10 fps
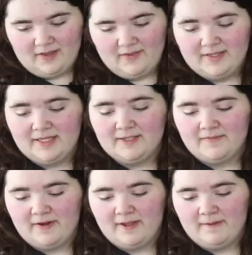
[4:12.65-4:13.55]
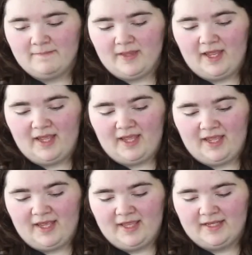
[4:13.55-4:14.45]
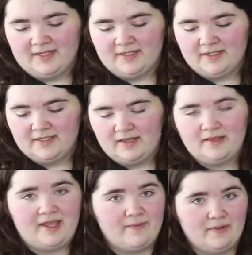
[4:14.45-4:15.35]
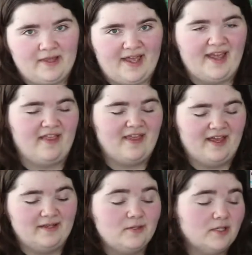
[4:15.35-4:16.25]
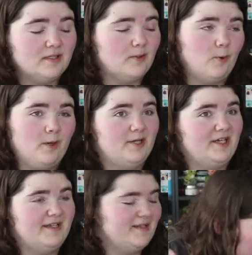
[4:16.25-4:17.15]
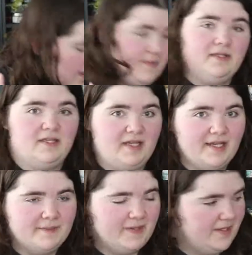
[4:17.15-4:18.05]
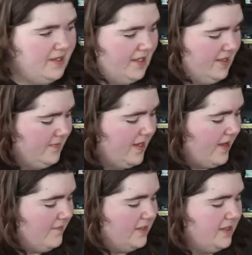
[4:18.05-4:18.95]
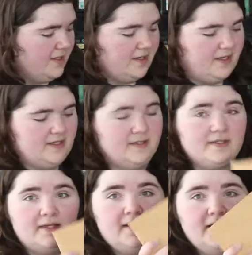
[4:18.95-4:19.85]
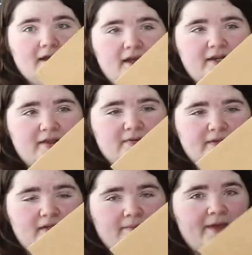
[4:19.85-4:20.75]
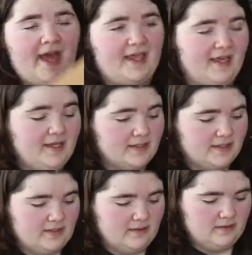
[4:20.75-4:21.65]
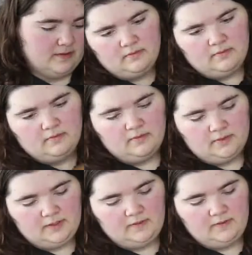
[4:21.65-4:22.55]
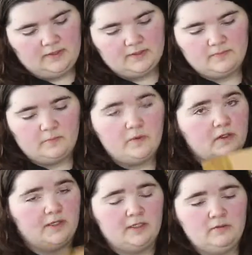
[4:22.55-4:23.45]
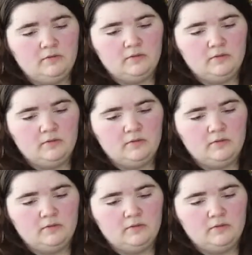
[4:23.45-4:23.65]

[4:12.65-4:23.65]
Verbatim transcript: This is from Anne Lambolette, and that is just gorgeous. Um, so the next big thing that we have in here is another little packet. So it's wood.